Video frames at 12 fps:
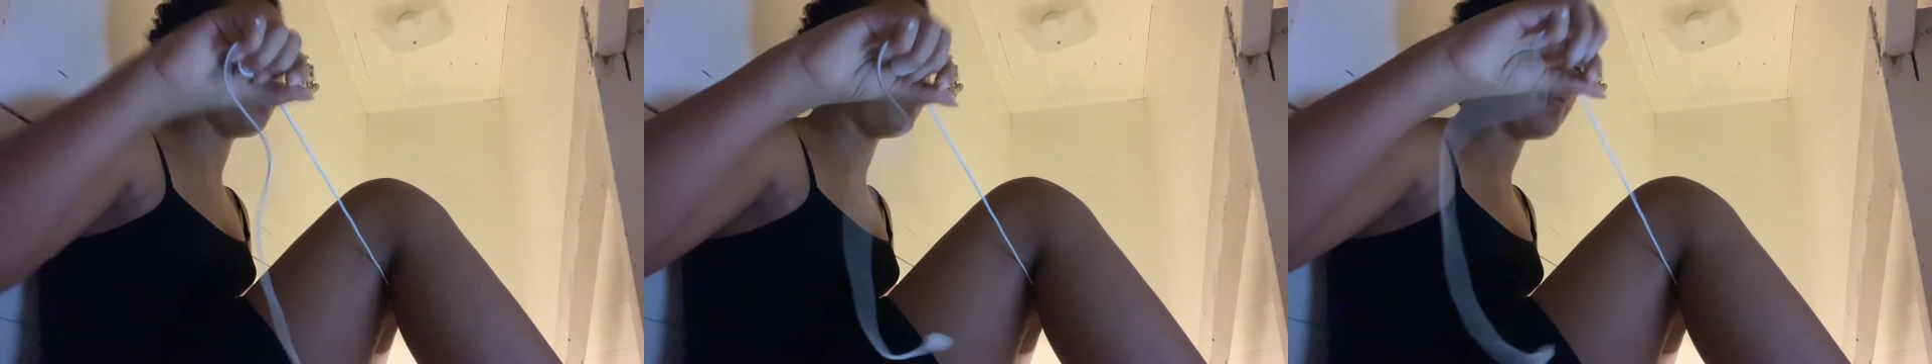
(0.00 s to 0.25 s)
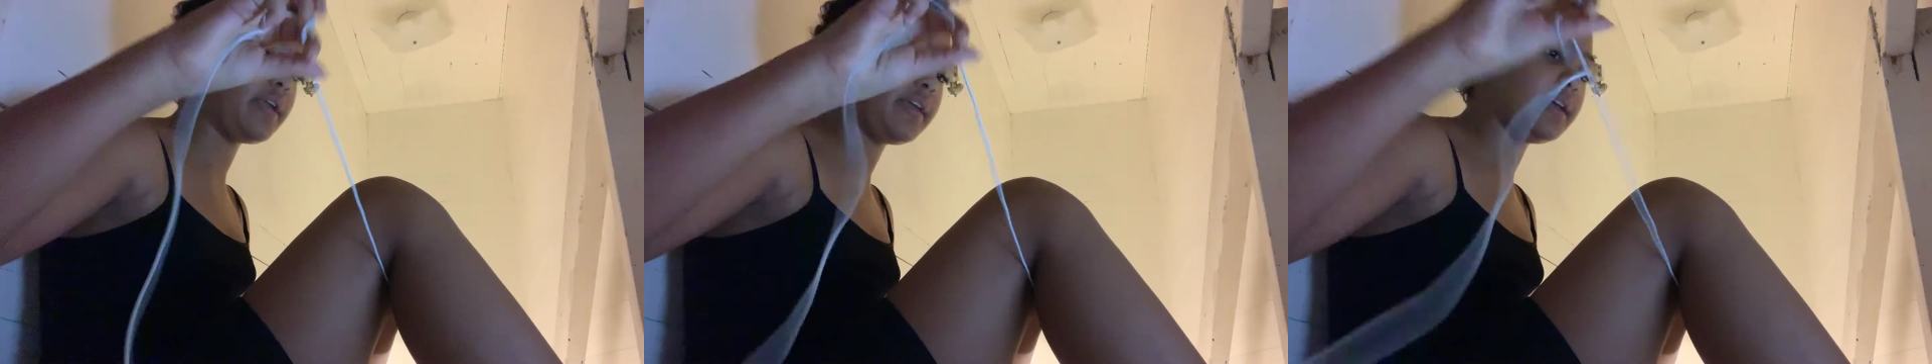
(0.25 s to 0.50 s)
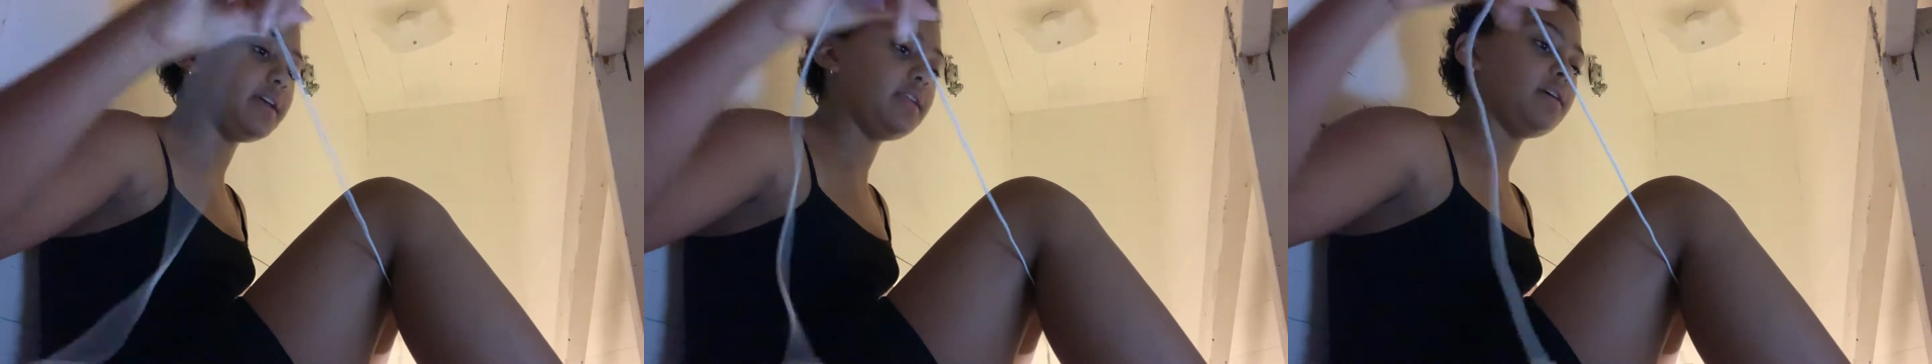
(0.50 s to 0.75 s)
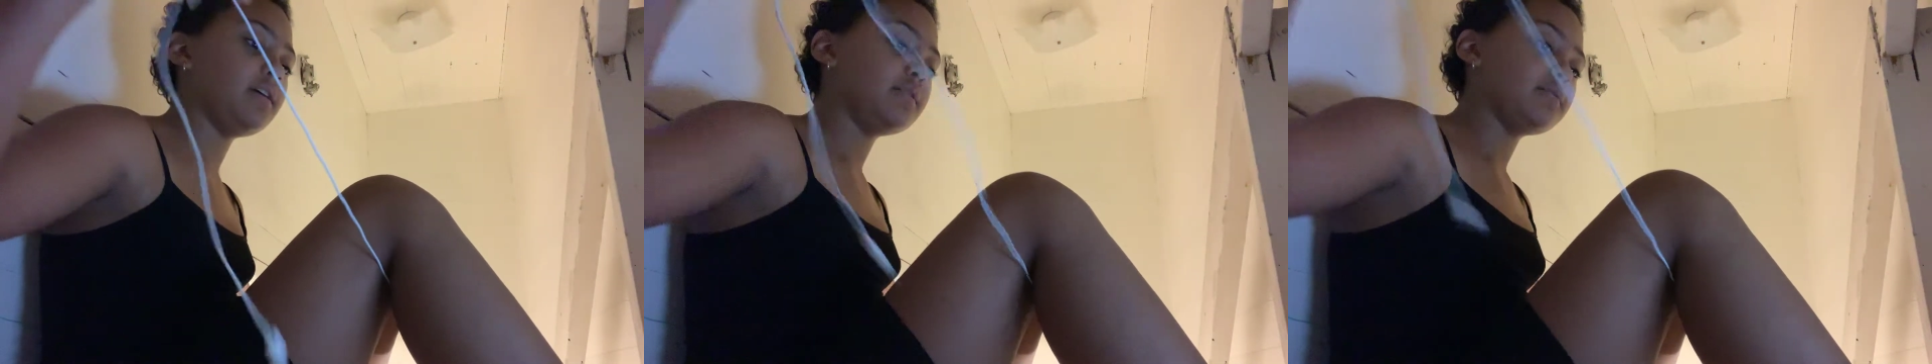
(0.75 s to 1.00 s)
breaking
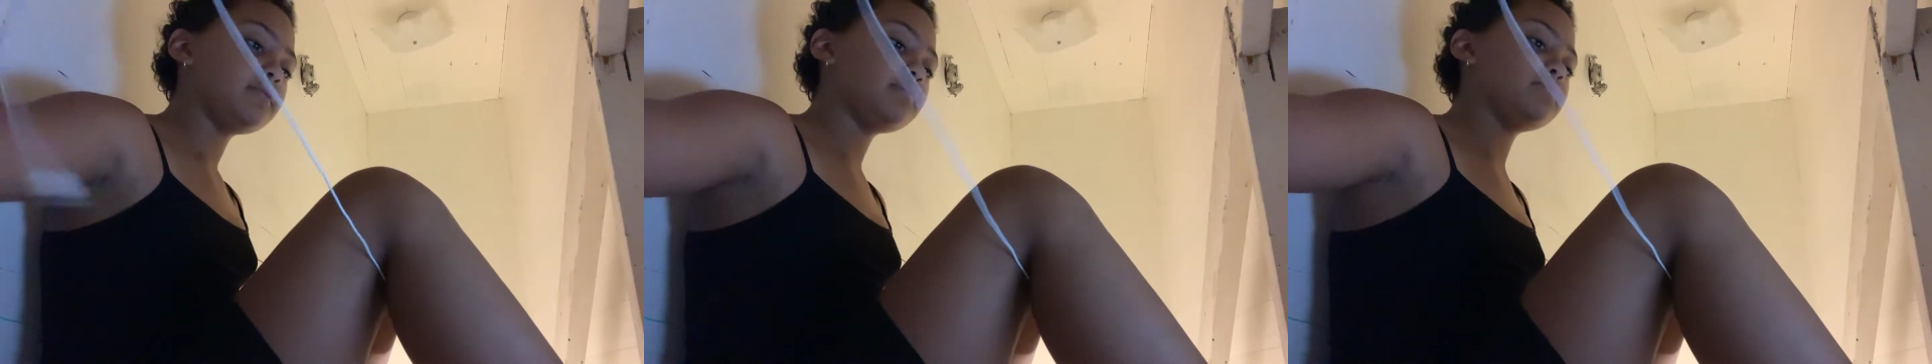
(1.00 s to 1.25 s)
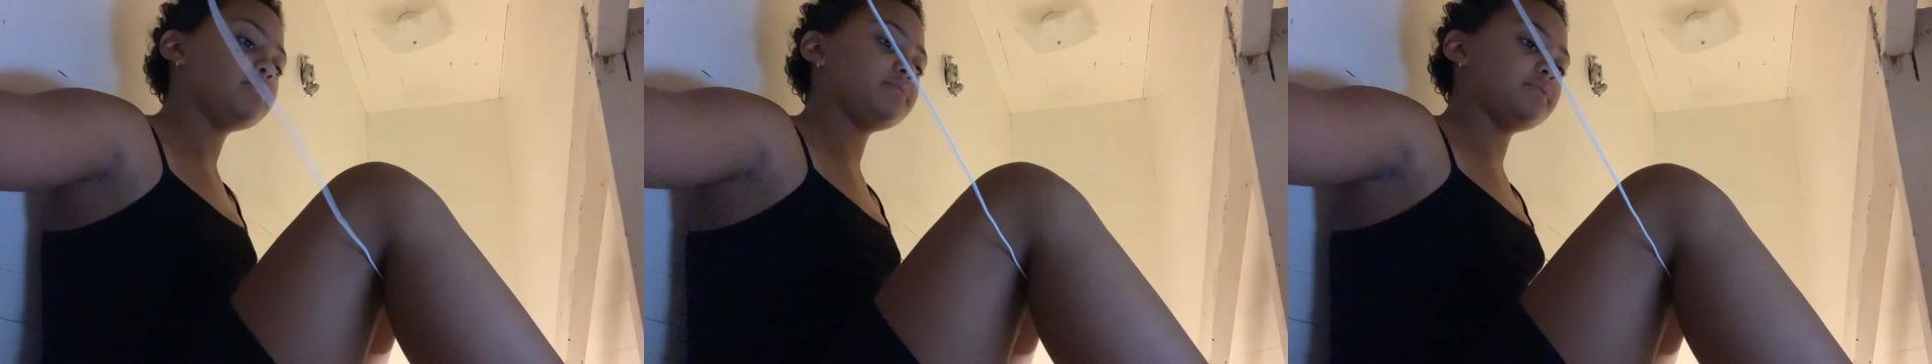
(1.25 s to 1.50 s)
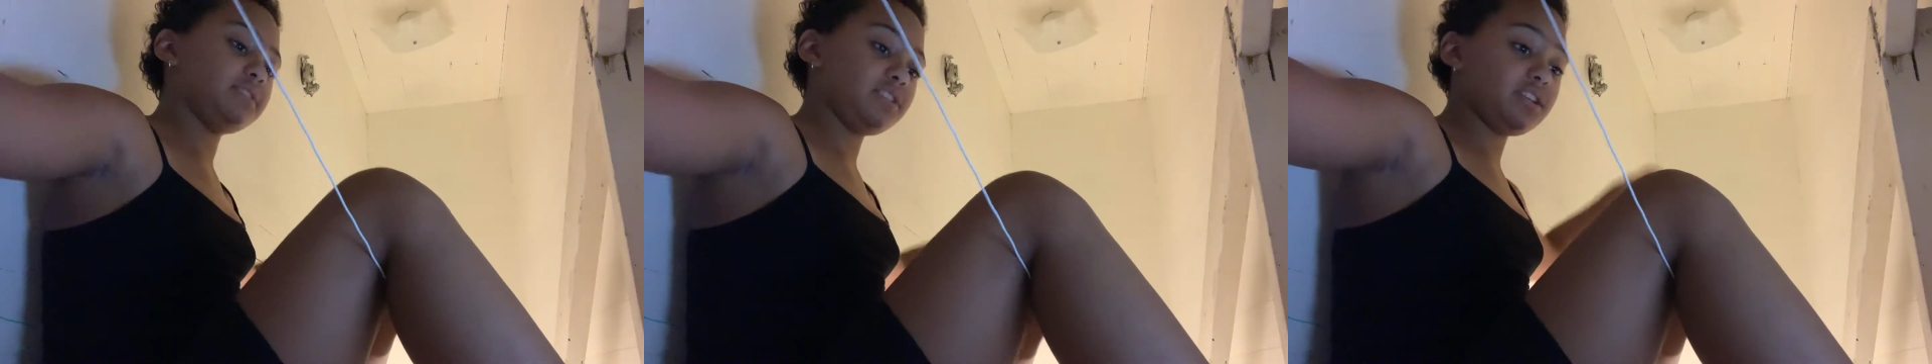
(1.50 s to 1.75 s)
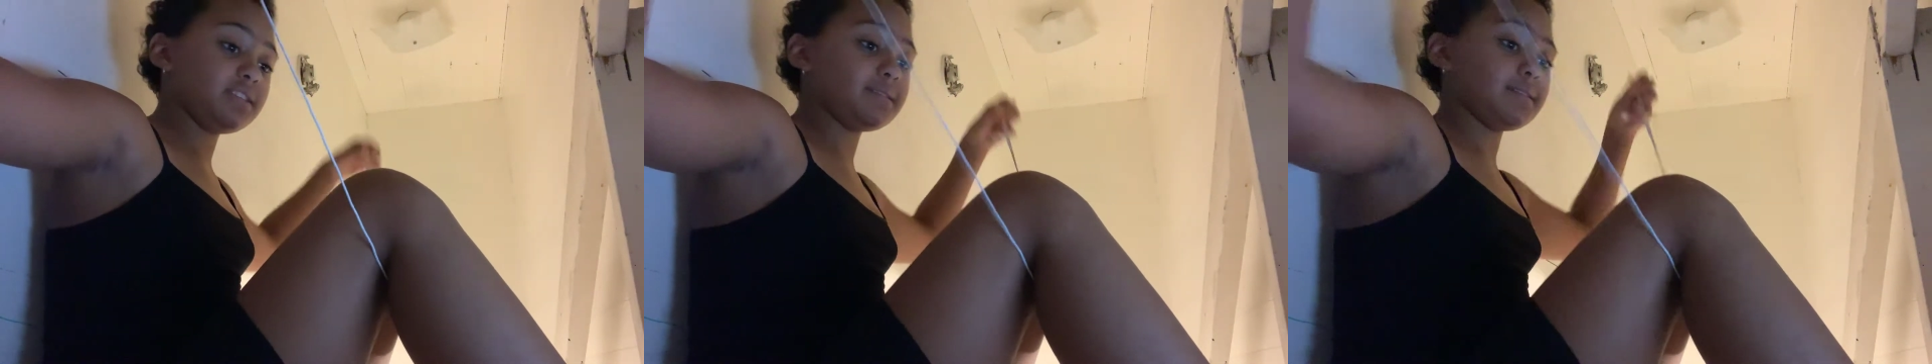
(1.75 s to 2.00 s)
with the
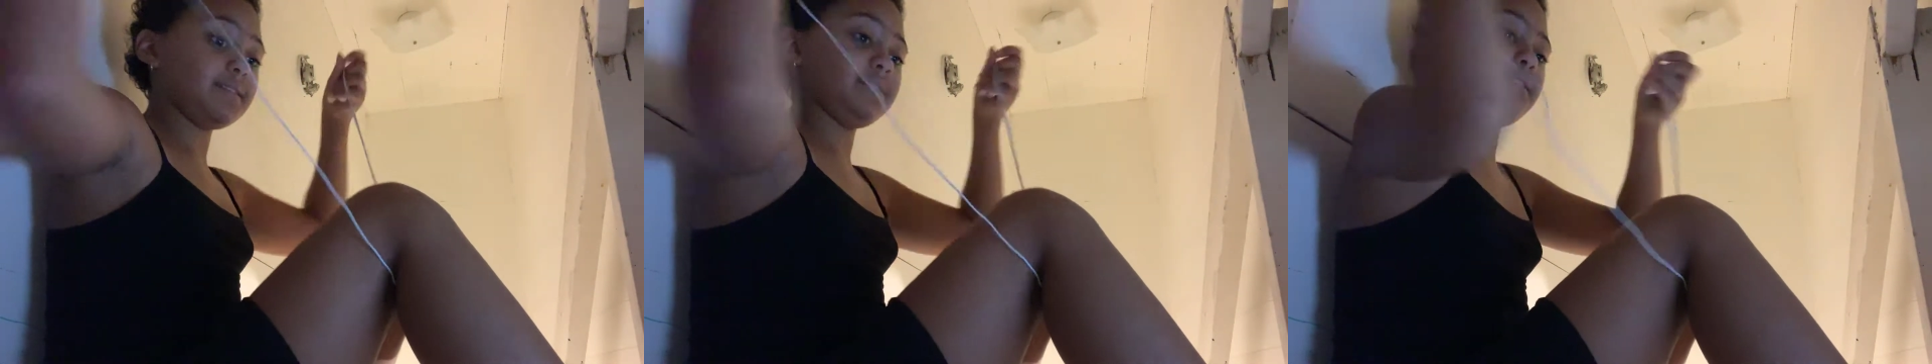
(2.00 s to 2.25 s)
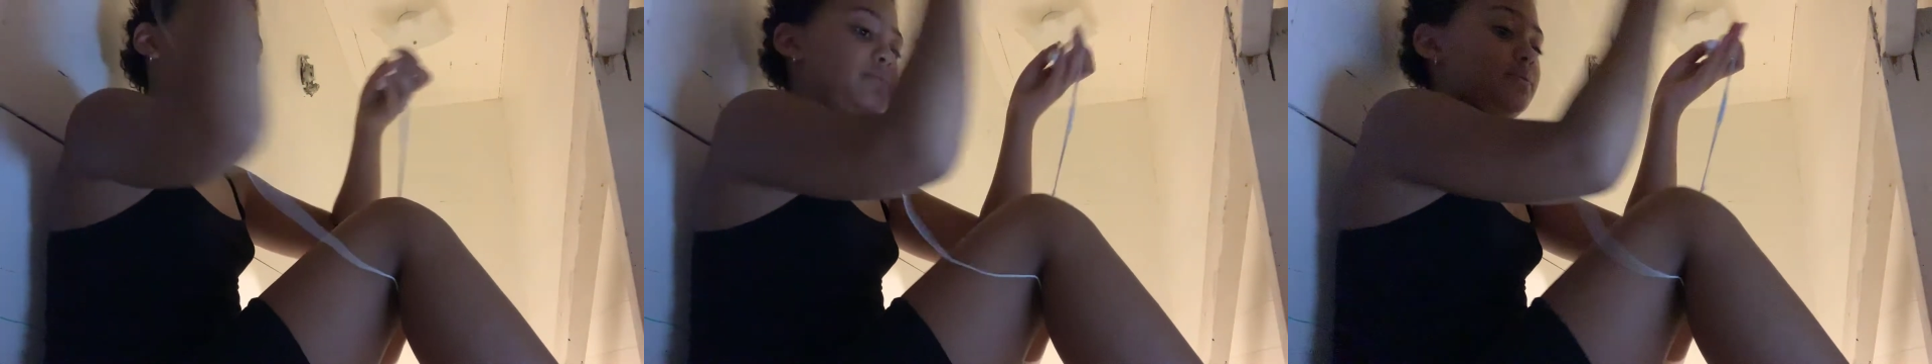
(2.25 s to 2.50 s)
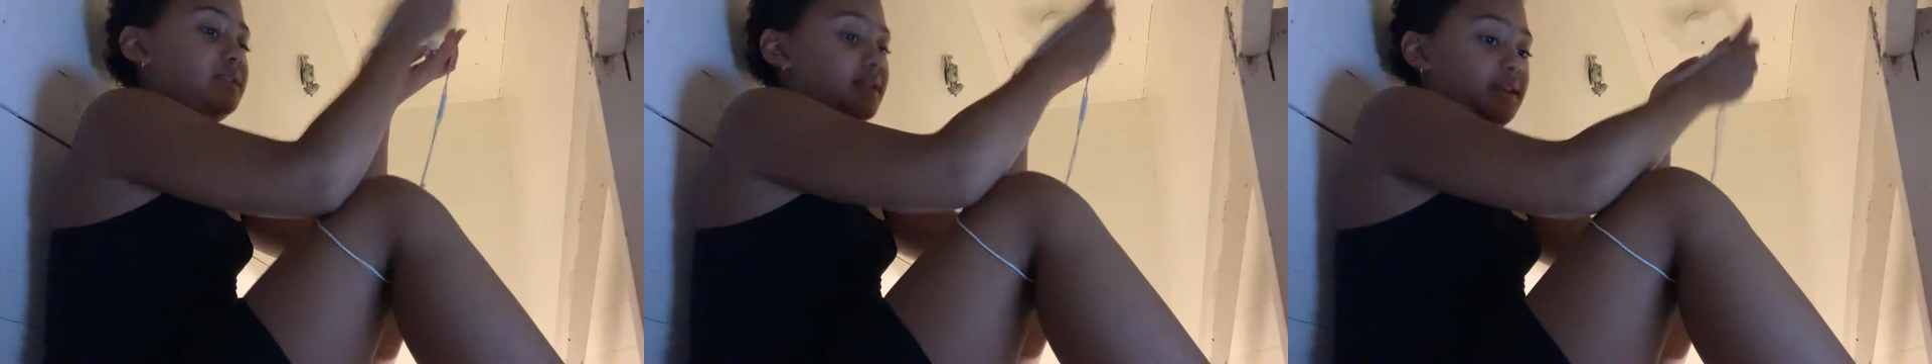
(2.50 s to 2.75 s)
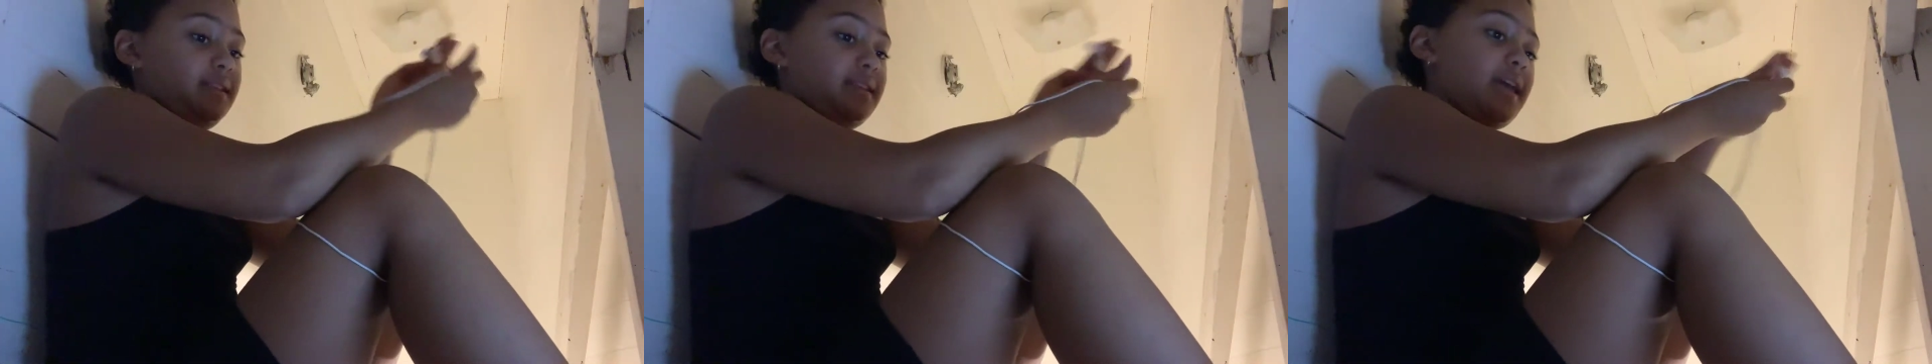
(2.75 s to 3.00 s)
G's and the deal
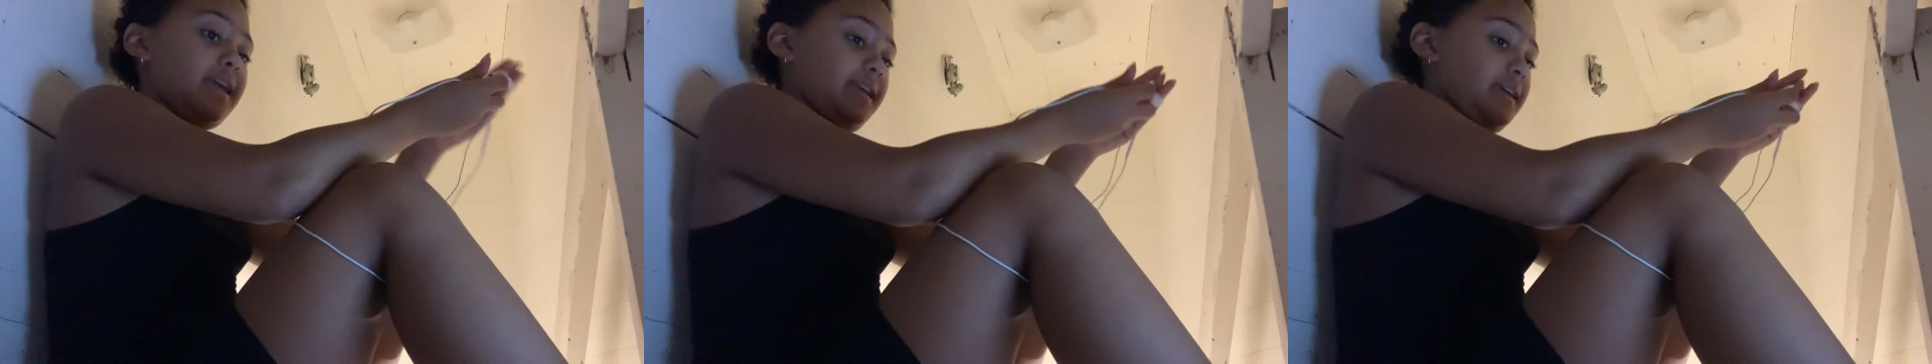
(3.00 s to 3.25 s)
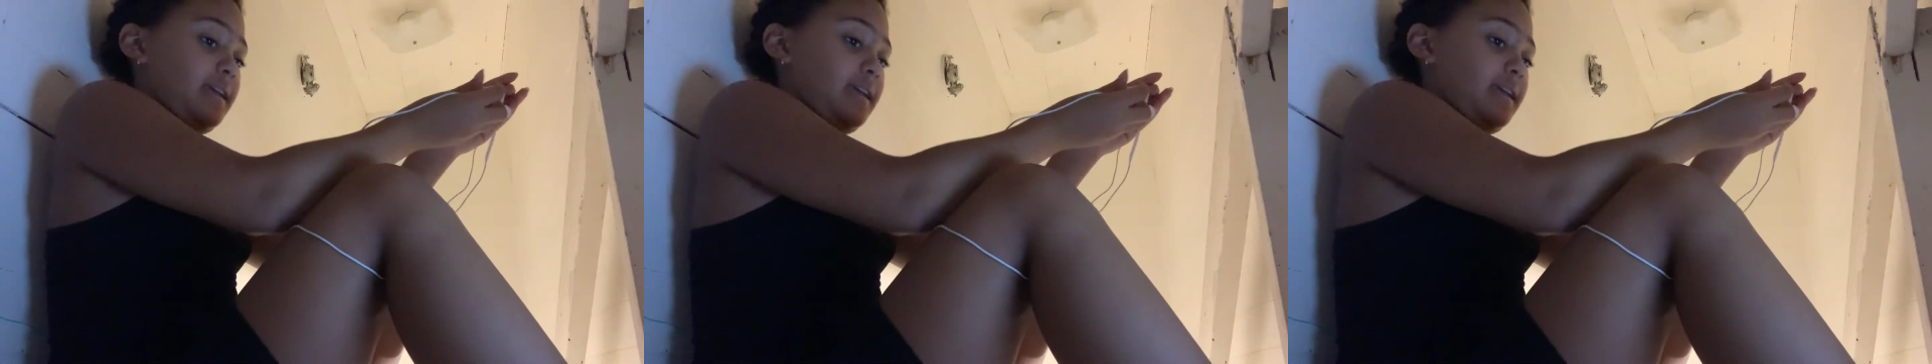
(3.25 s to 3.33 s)
didn't take.